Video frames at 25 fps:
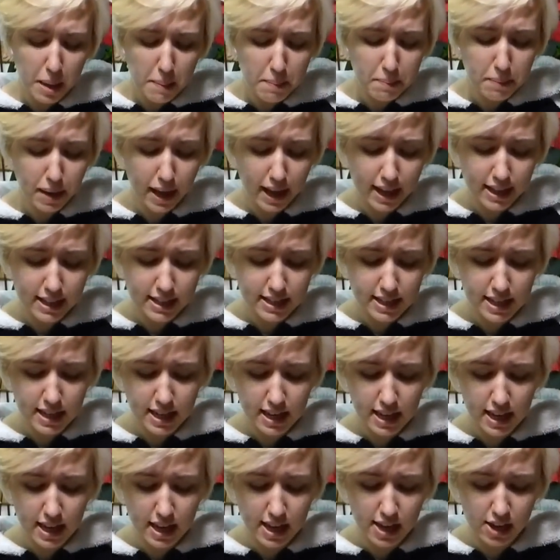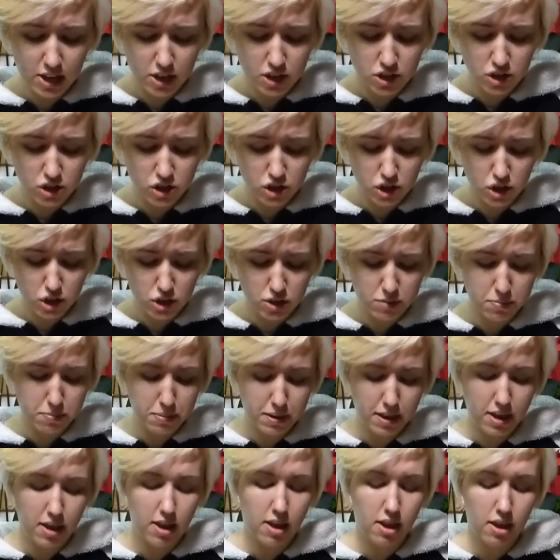but it should
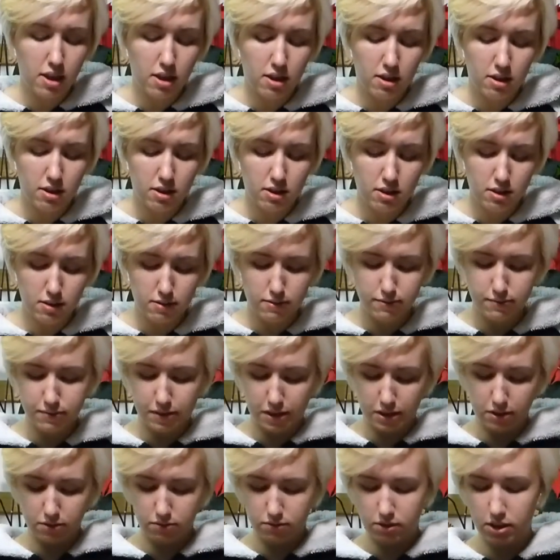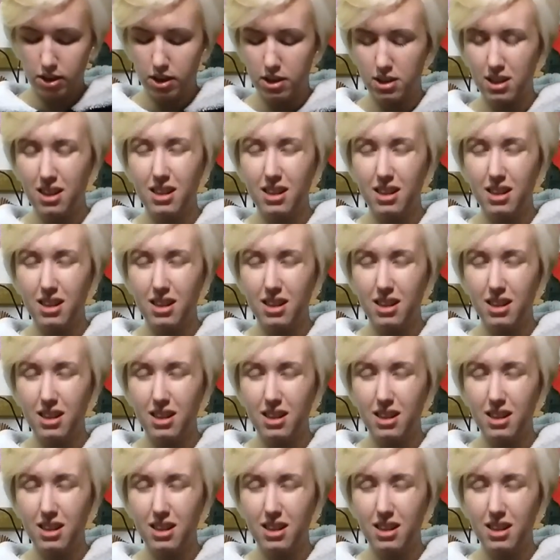be a fun read.